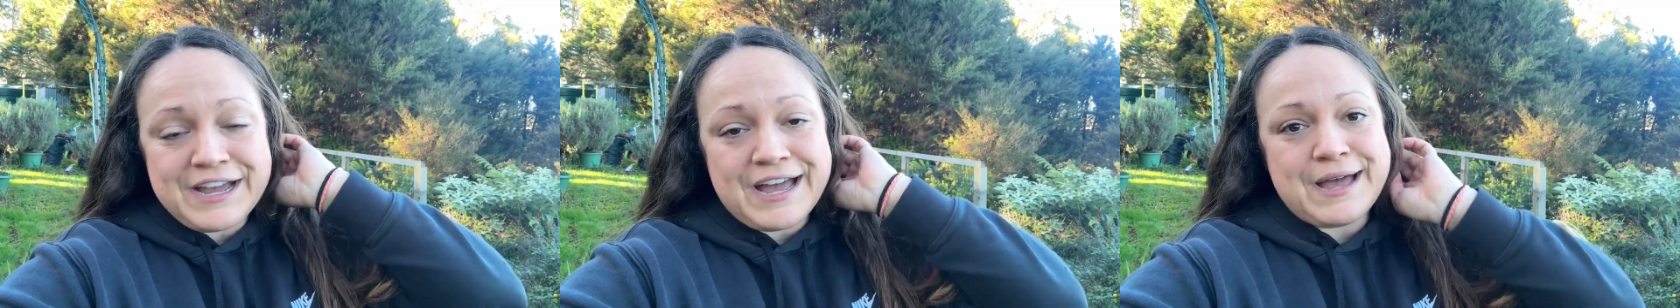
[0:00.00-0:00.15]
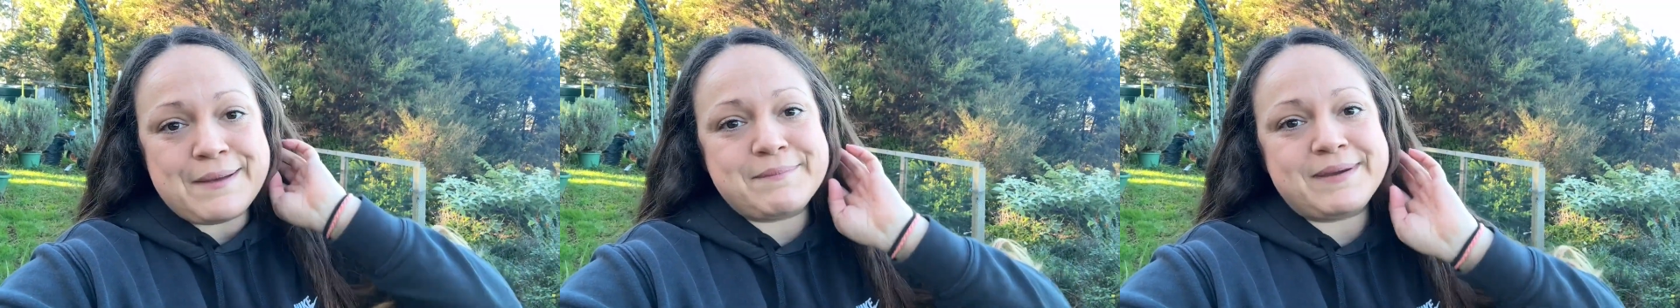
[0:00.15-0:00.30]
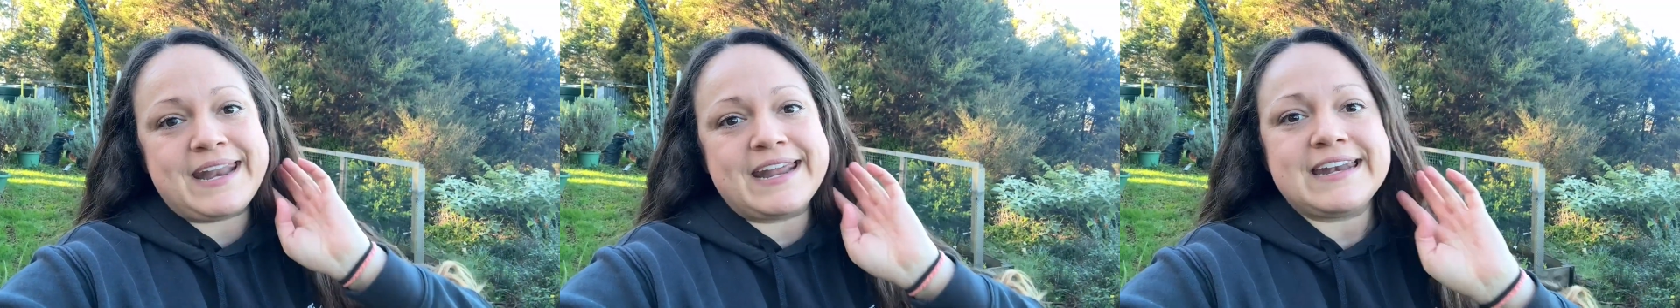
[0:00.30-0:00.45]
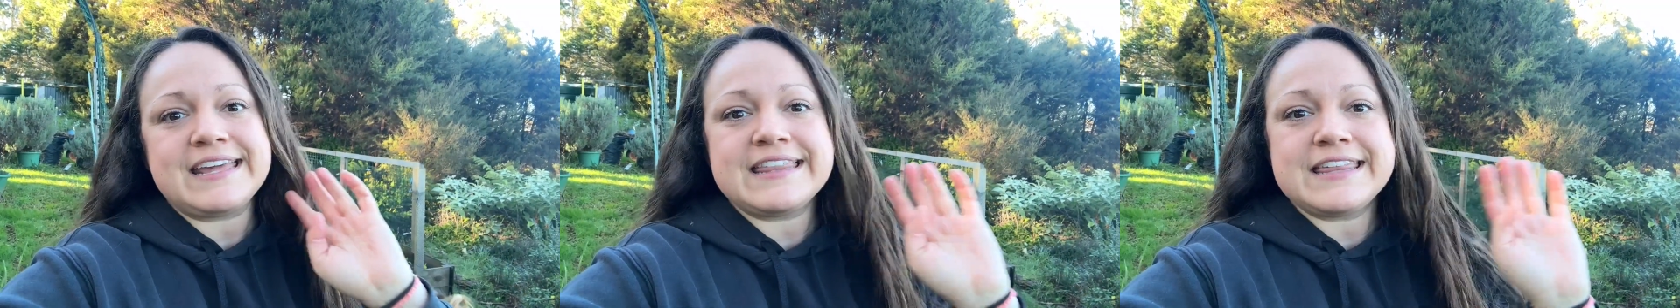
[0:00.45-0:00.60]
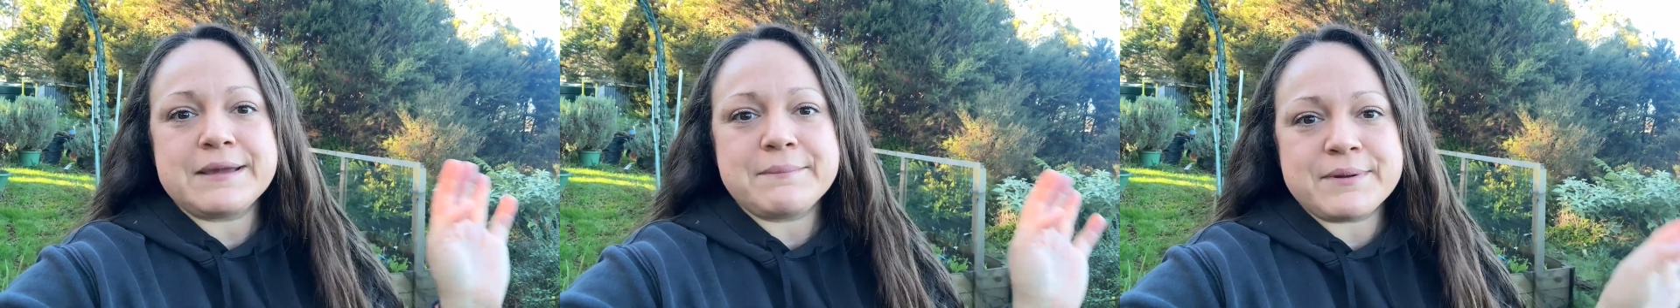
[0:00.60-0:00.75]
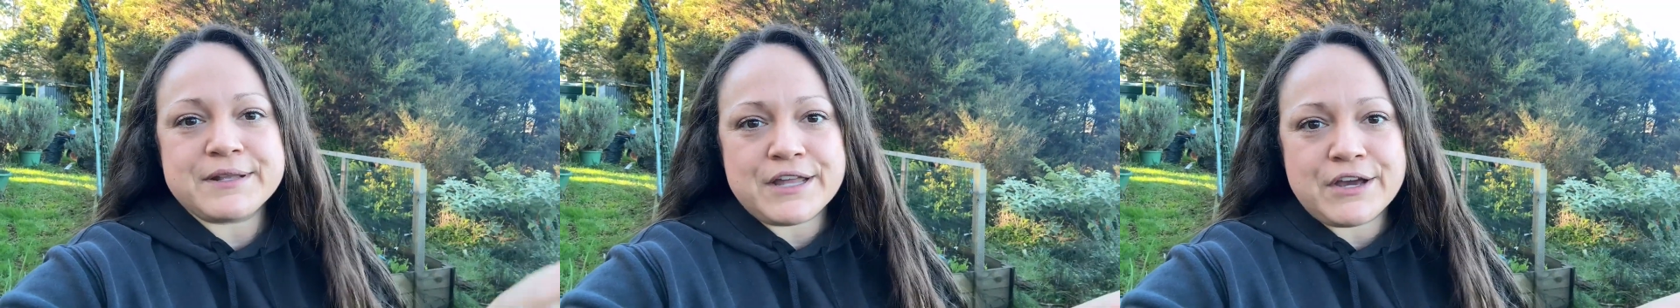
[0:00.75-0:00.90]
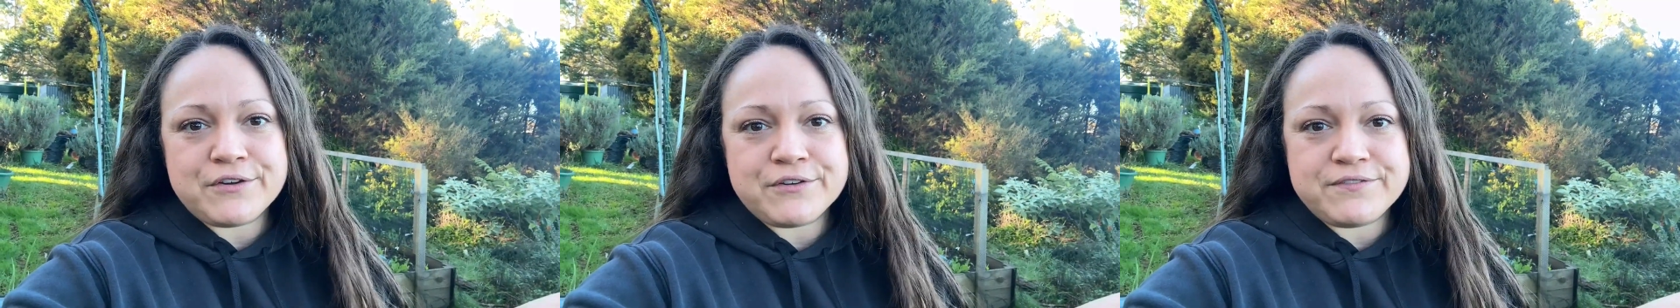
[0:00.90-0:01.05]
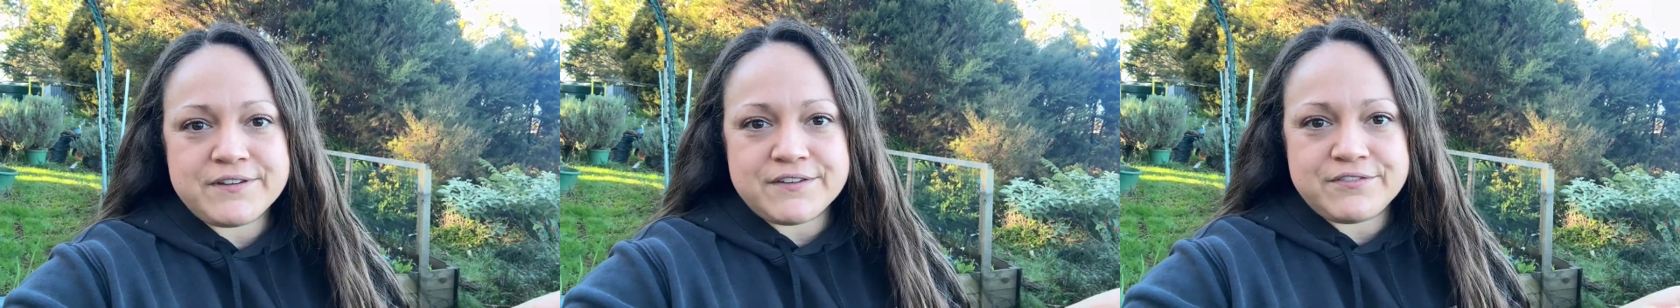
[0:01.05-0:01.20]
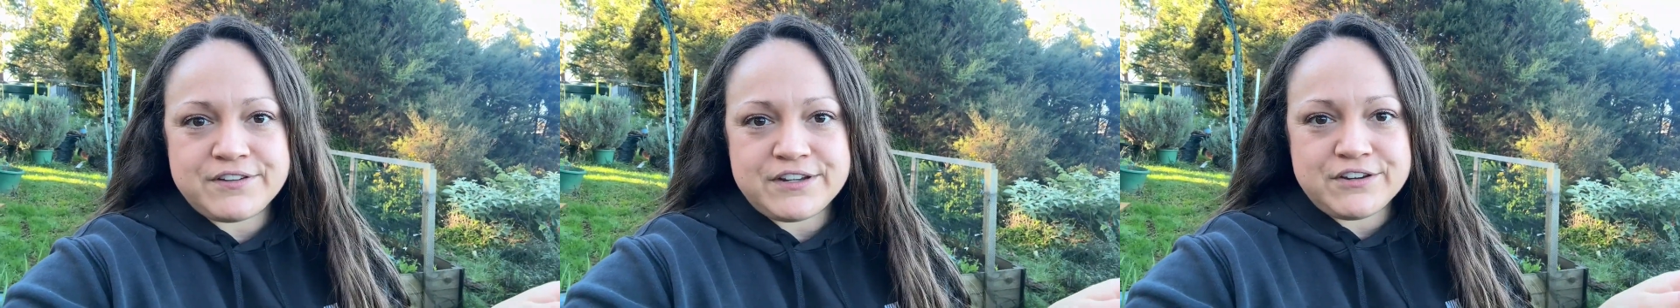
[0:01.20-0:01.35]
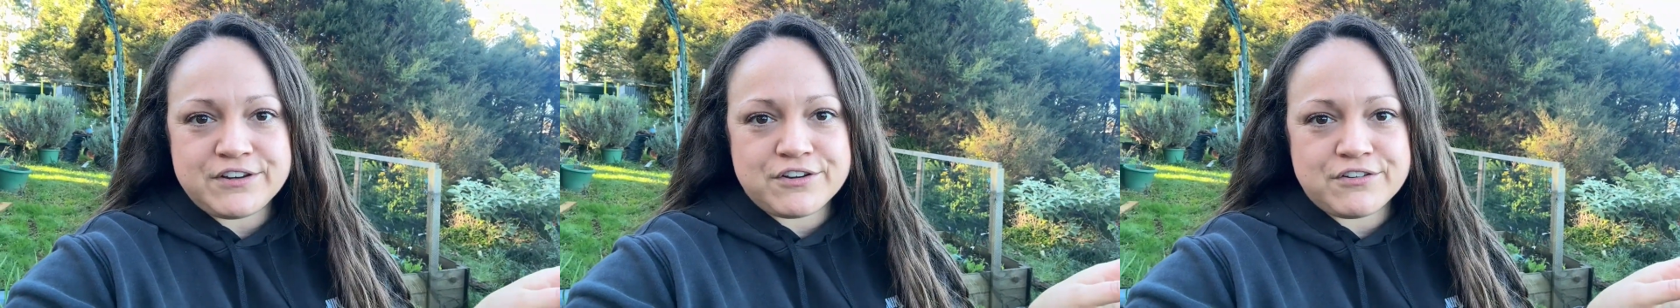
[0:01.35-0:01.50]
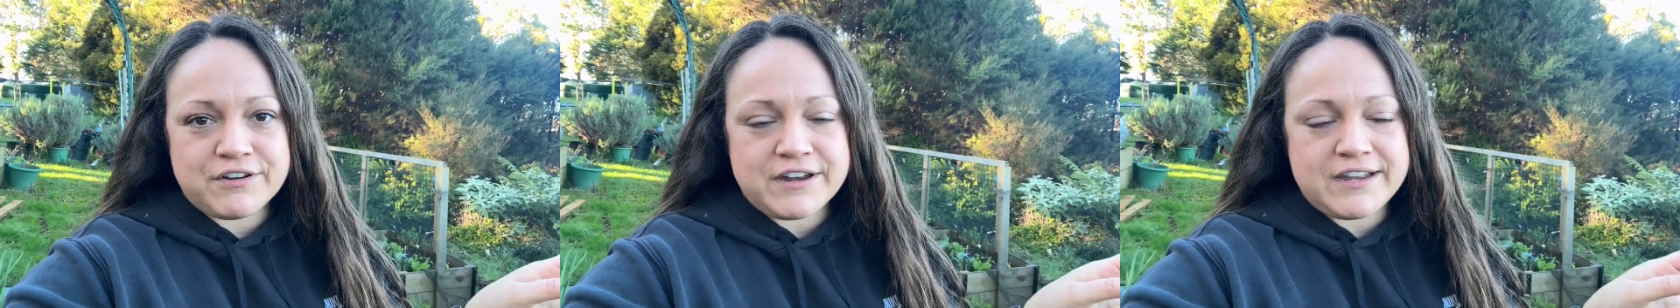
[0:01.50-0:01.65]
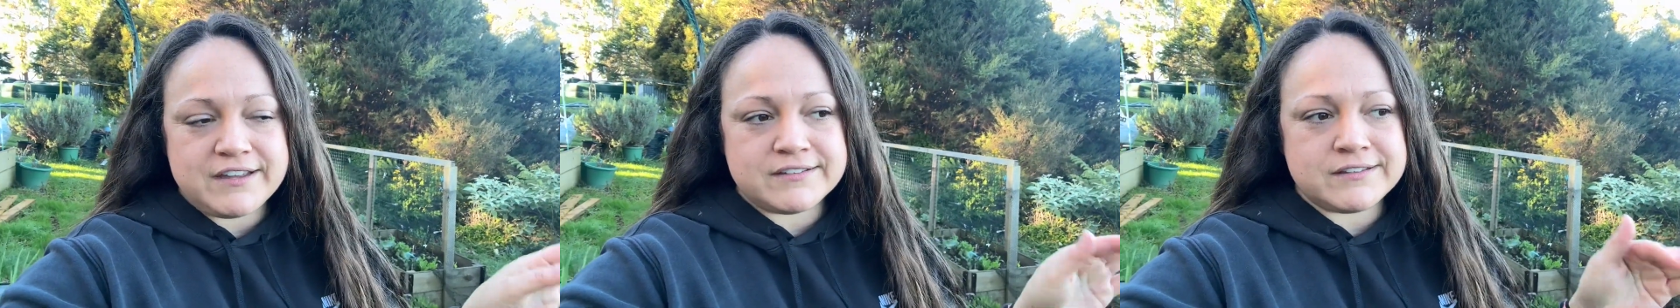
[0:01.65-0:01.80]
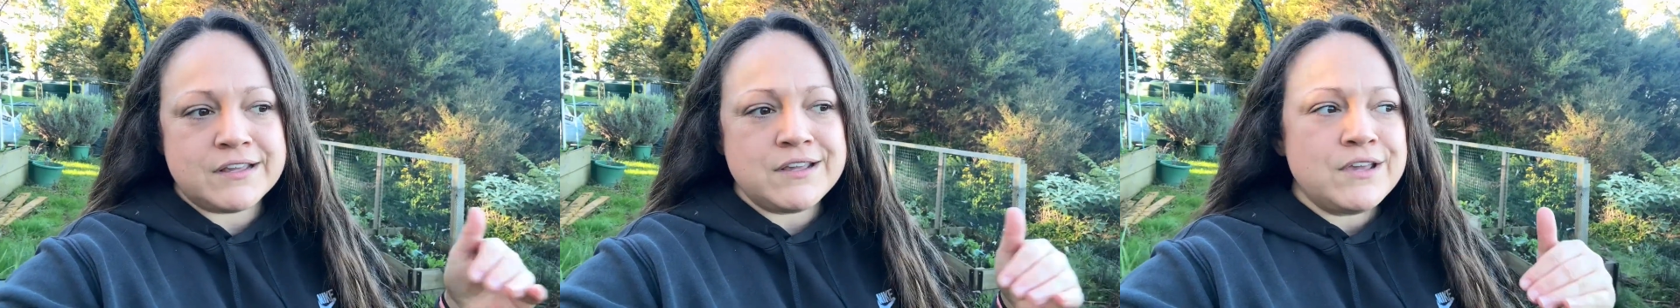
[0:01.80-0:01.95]
but anything below 50
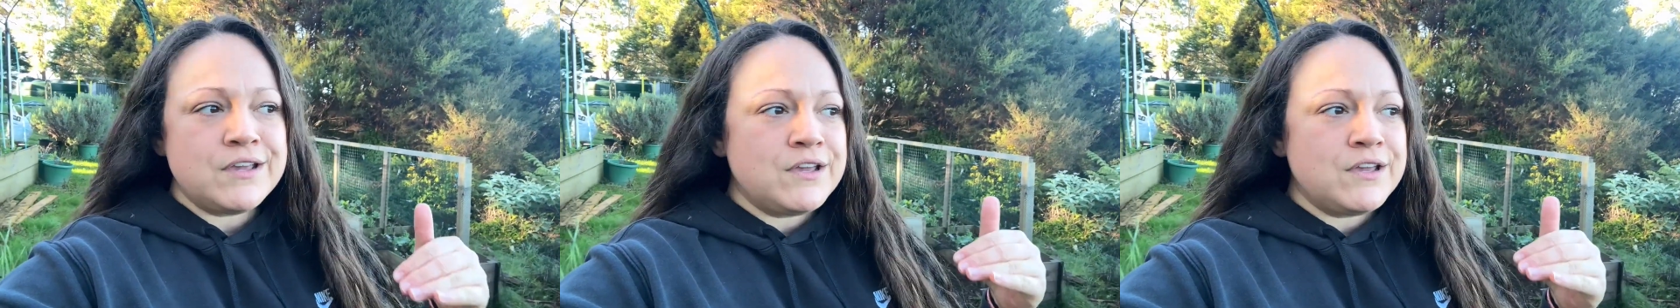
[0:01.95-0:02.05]
degrees